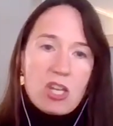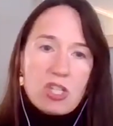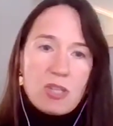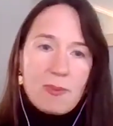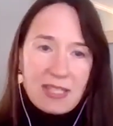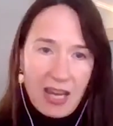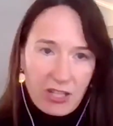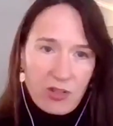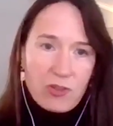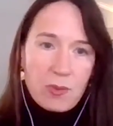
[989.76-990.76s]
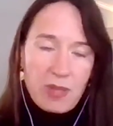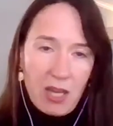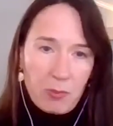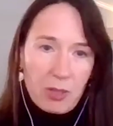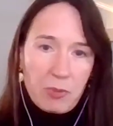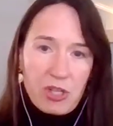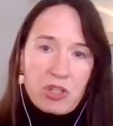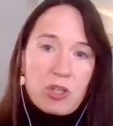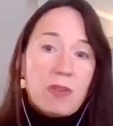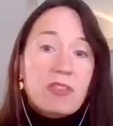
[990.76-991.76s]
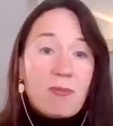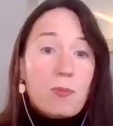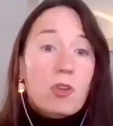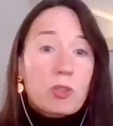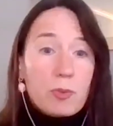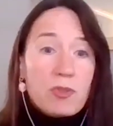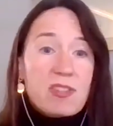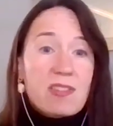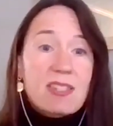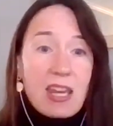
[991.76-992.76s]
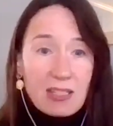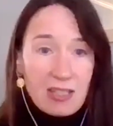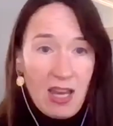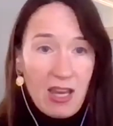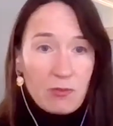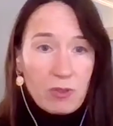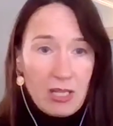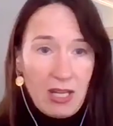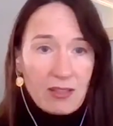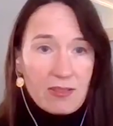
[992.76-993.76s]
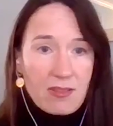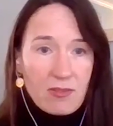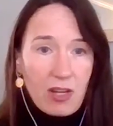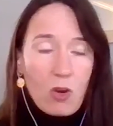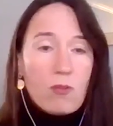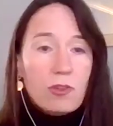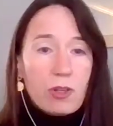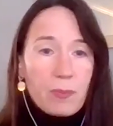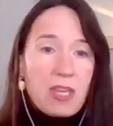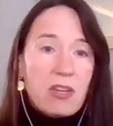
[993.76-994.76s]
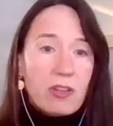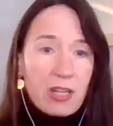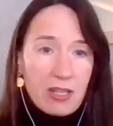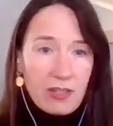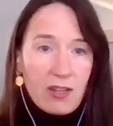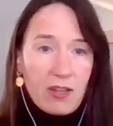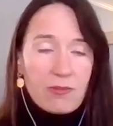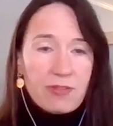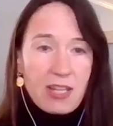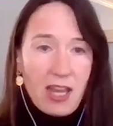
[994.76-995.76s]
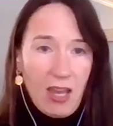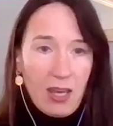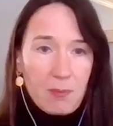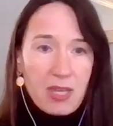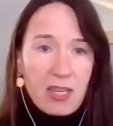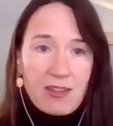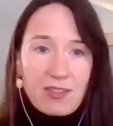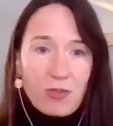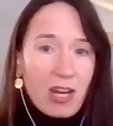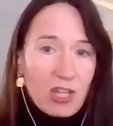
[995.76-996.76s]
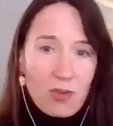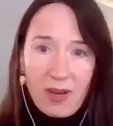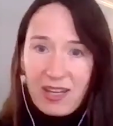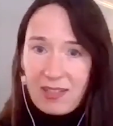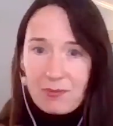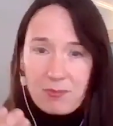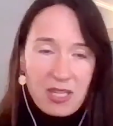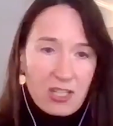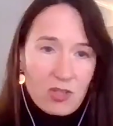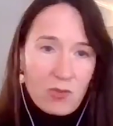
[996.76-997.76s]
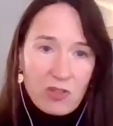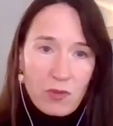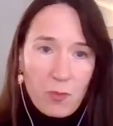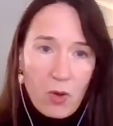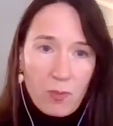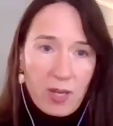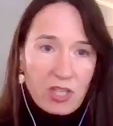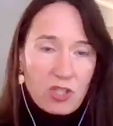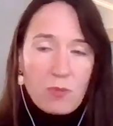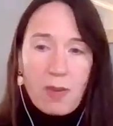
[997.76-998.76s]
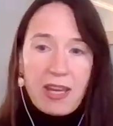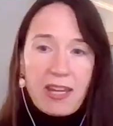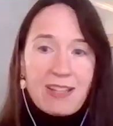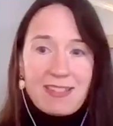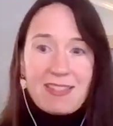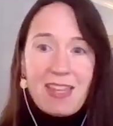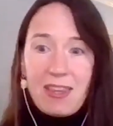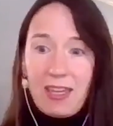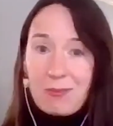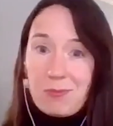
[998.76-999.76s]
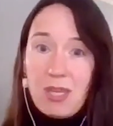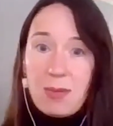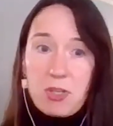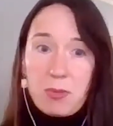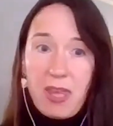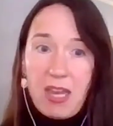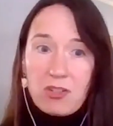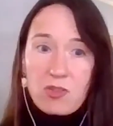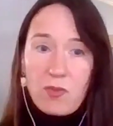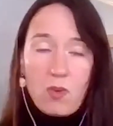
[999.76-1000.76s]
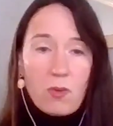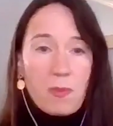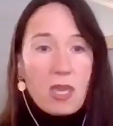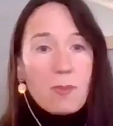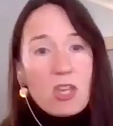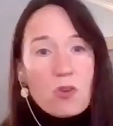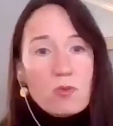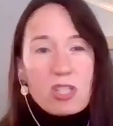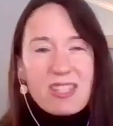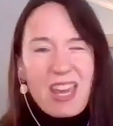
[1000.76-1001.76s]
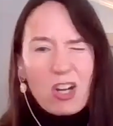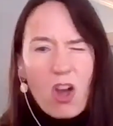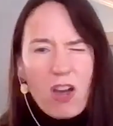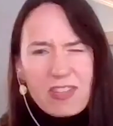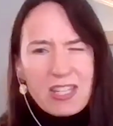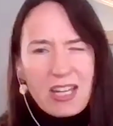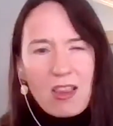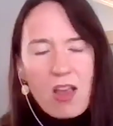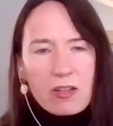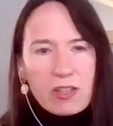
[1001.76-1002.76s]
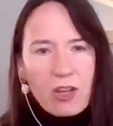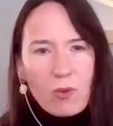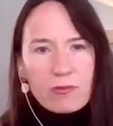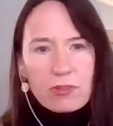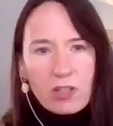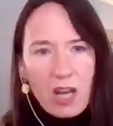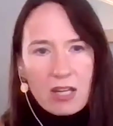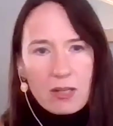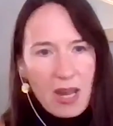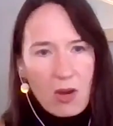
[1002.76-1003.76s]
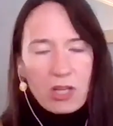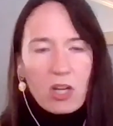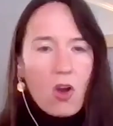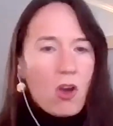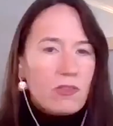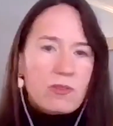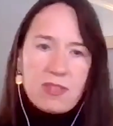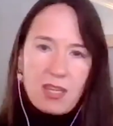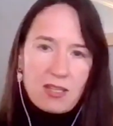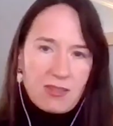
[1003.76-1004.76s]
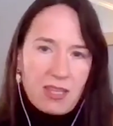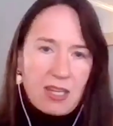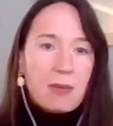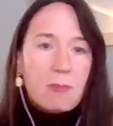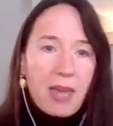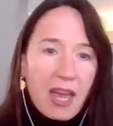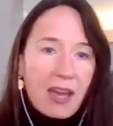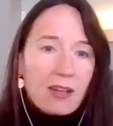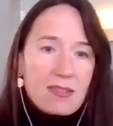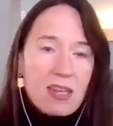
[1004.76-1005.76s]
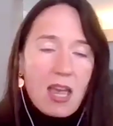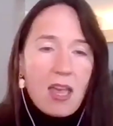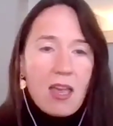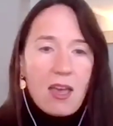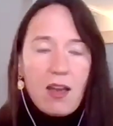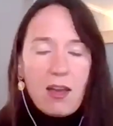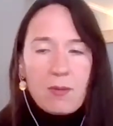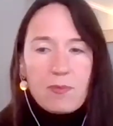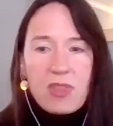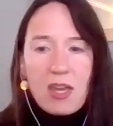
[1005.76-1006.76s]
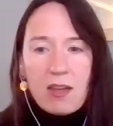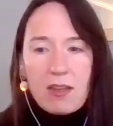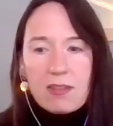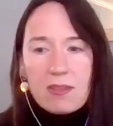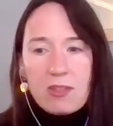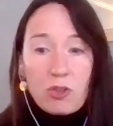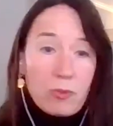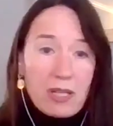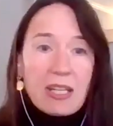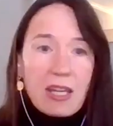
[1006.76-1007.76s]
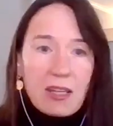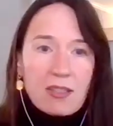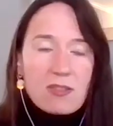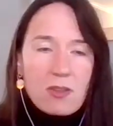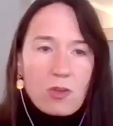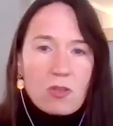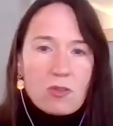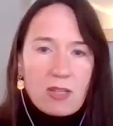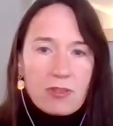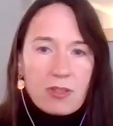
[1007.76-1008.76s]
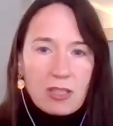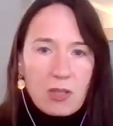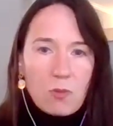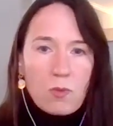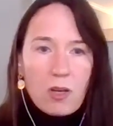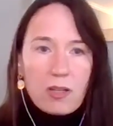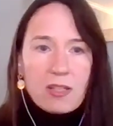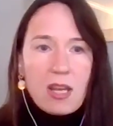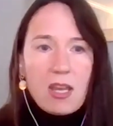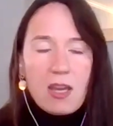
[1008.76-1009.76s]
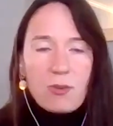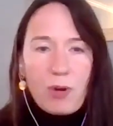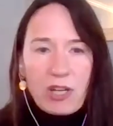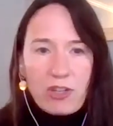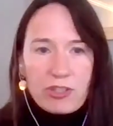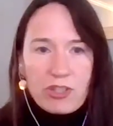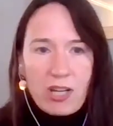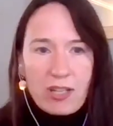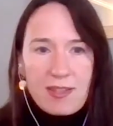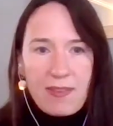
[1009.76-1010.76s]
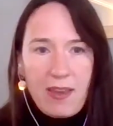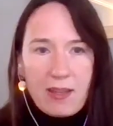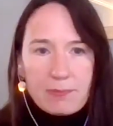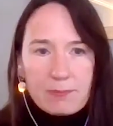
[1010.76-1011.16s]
To be diagnosed with high blood pressure, you have to have multiple sustained high readings, right, over a period of time, because you're right, you might be in a stressful moment. You might, as I said, like maybe your bladder's full, maybe you just had coffee not long ago and forgot about it. All those things can impact your reading. And so you definitely want regular checks on that.